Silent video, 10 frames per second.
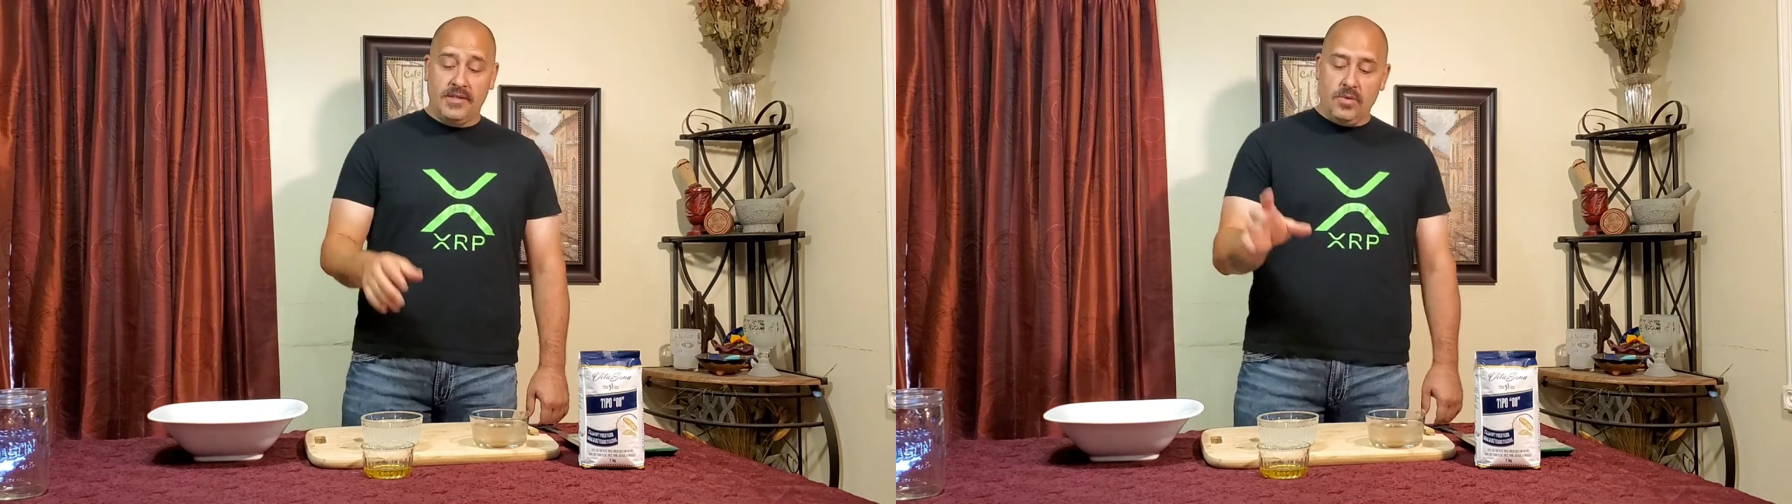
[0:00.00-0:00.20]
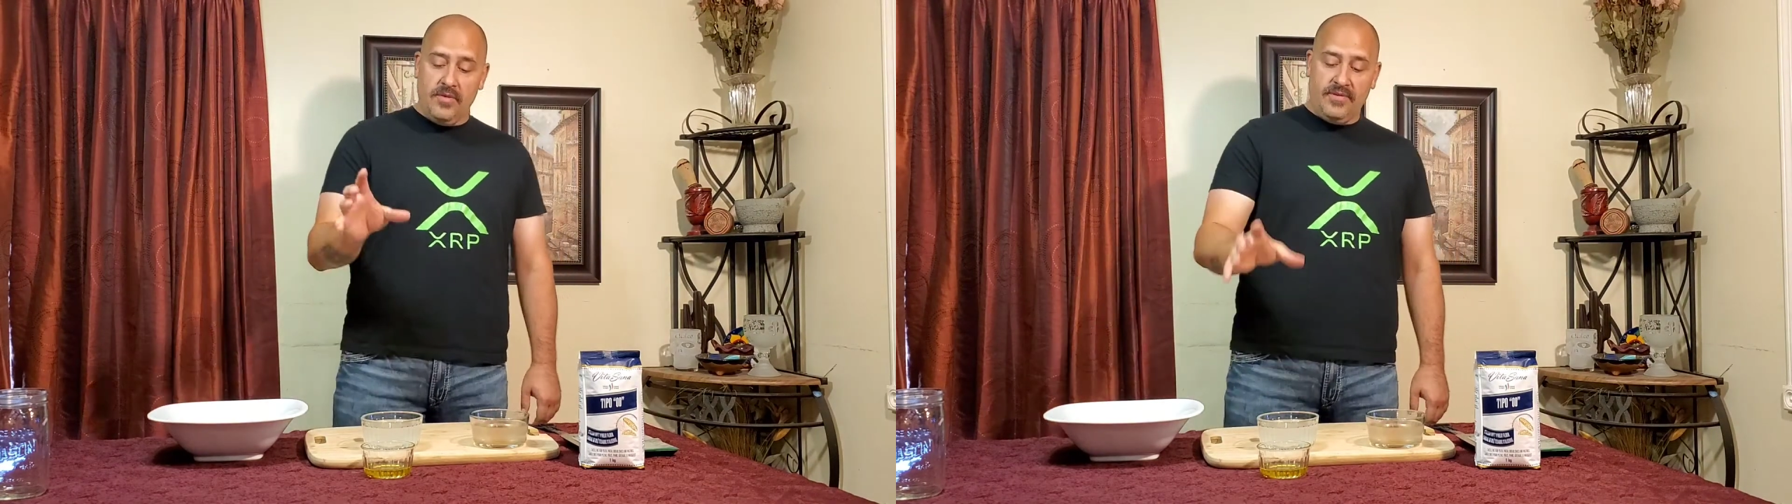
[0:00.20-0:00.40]

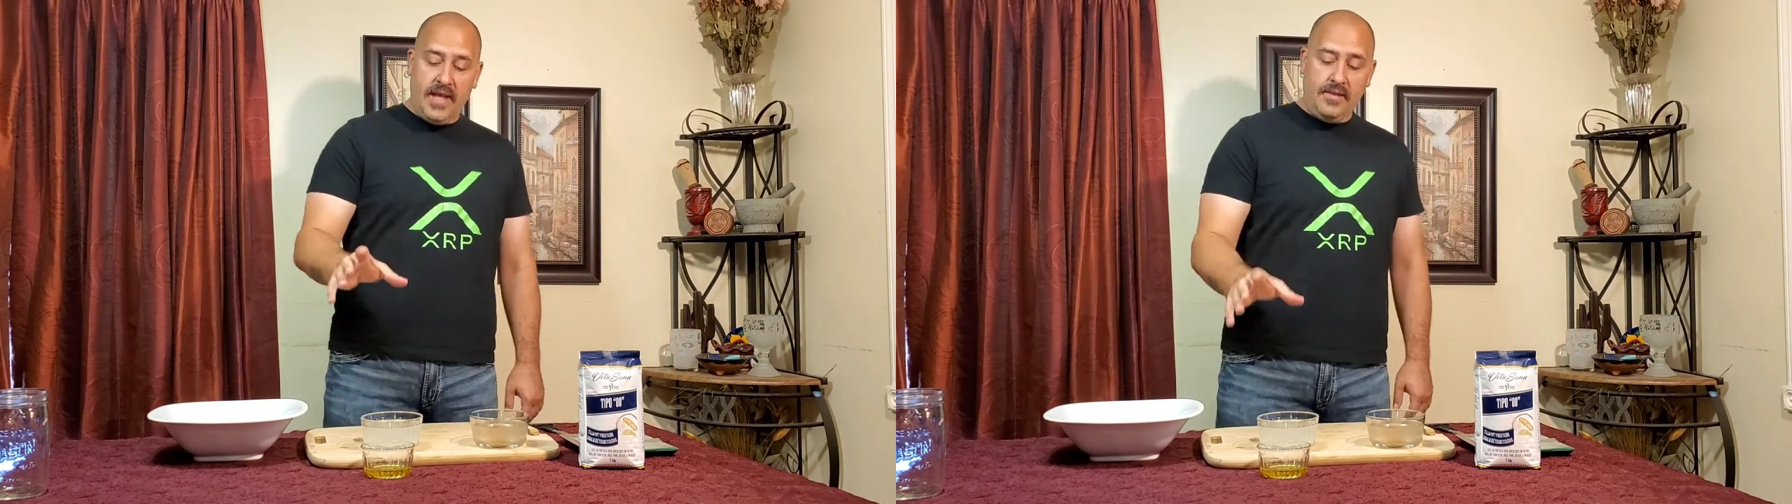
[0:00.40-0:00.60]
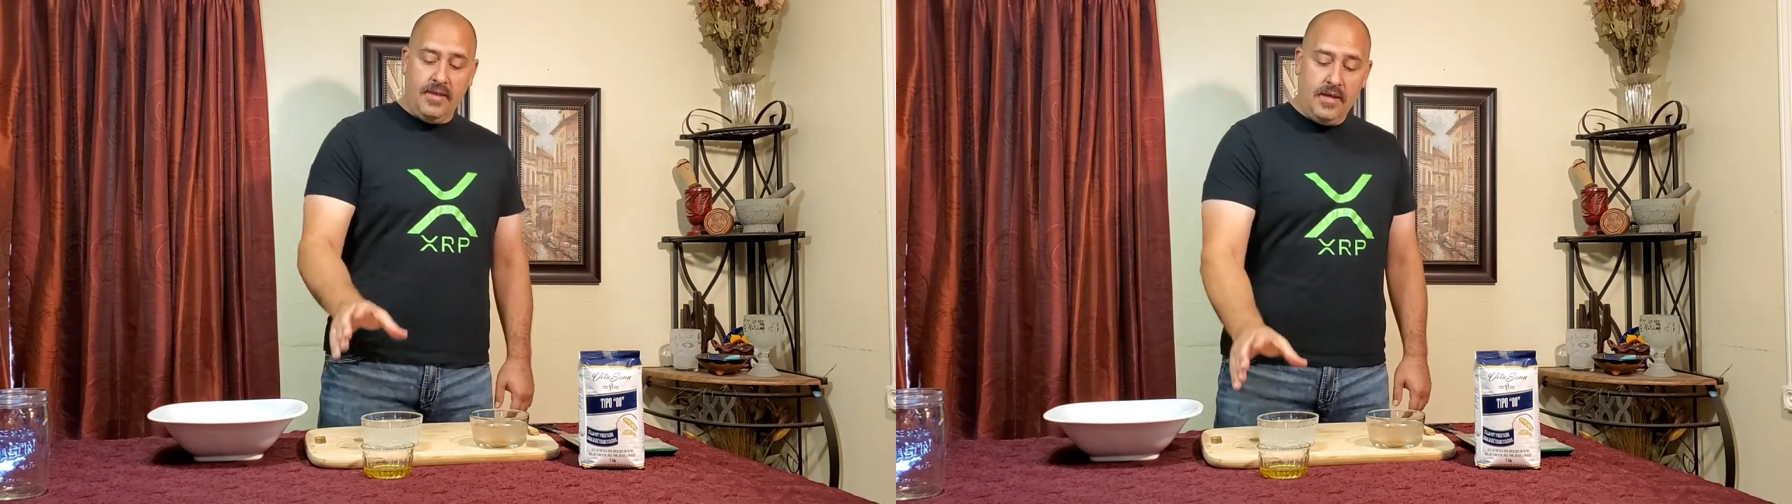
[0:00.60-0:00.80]
so we've
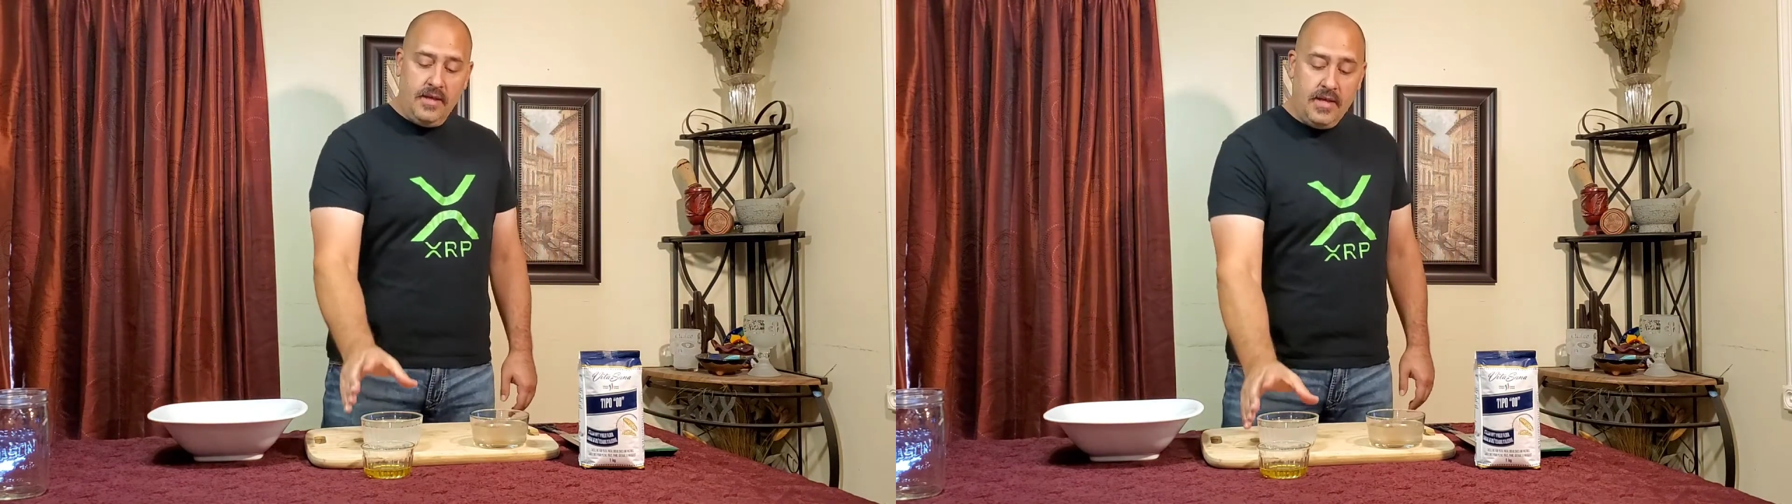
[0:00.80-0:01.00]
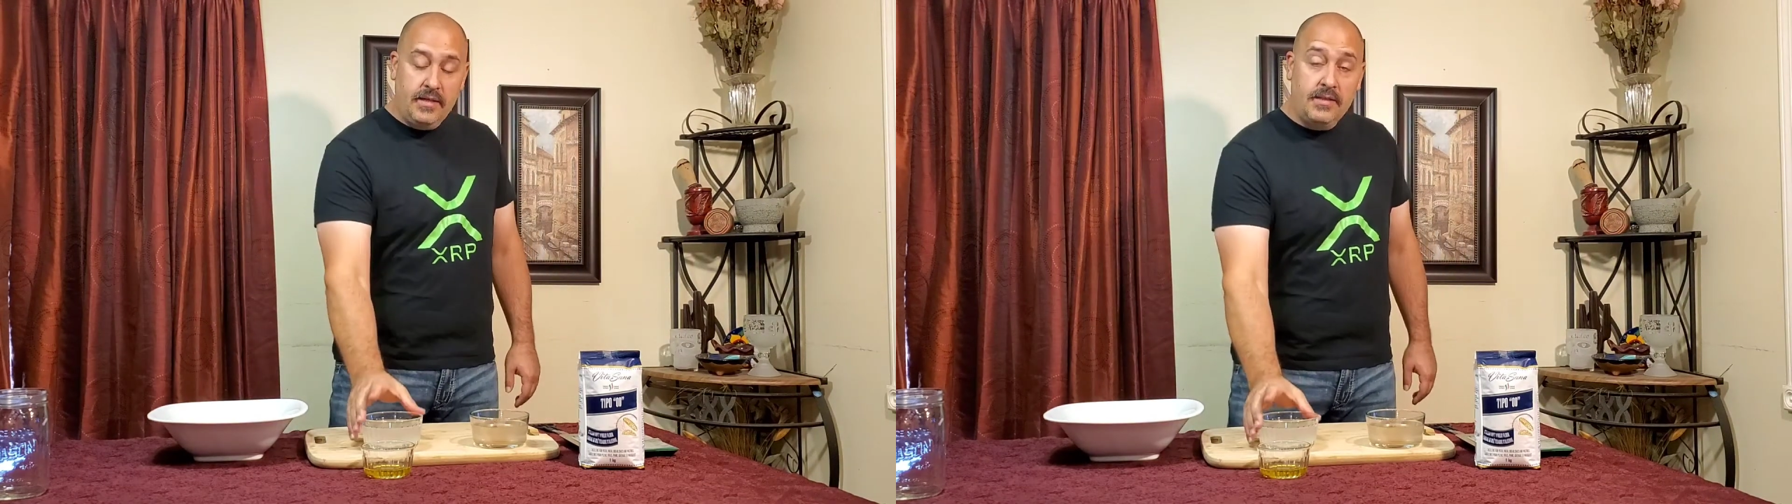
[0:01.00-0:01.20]
let the
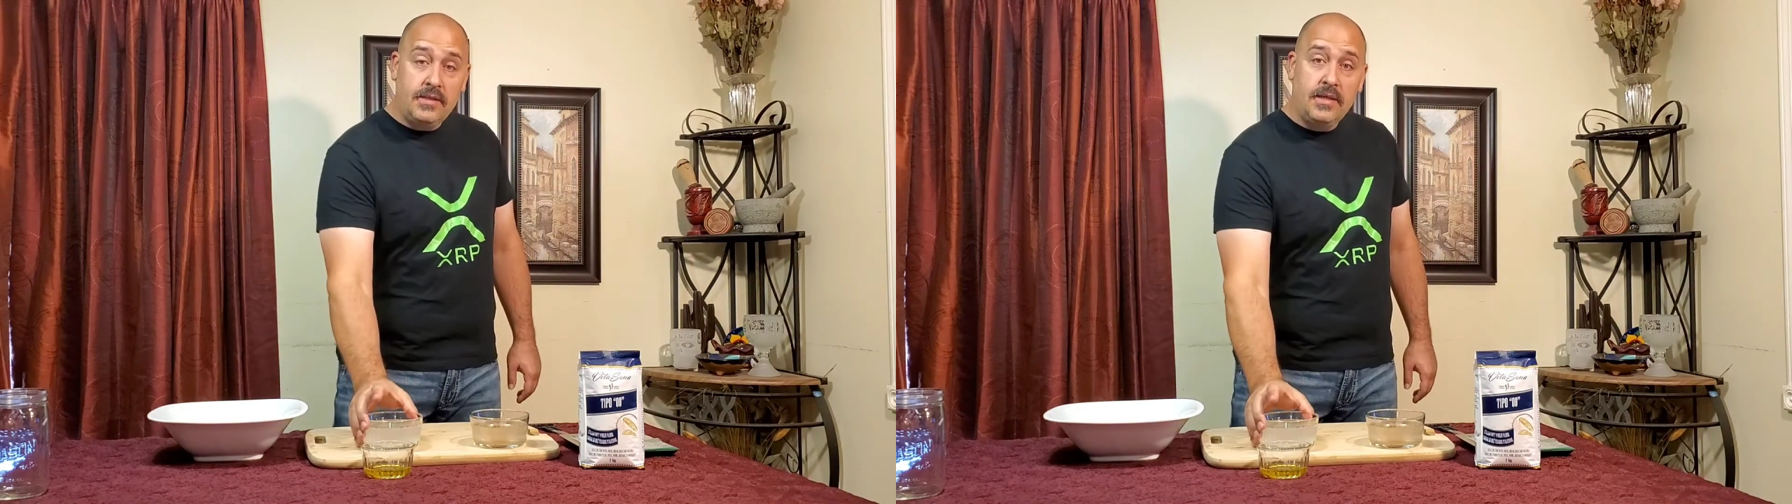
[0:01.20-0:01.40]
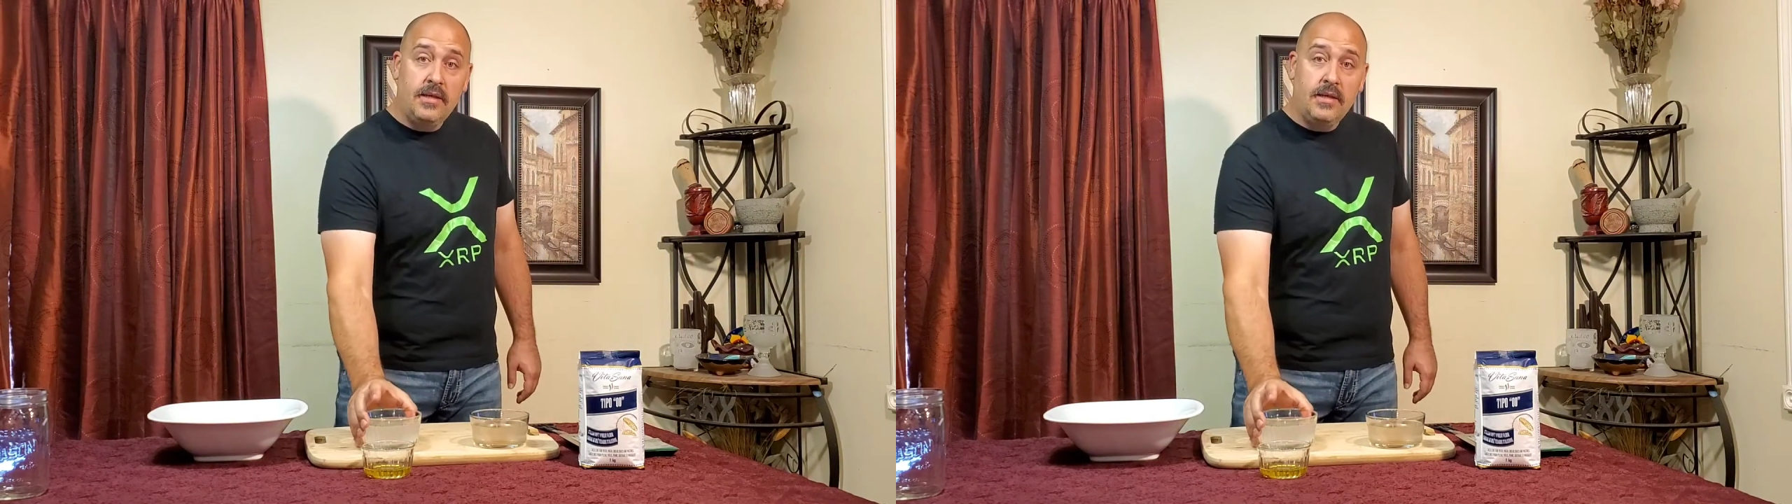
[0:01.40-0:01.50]
yeast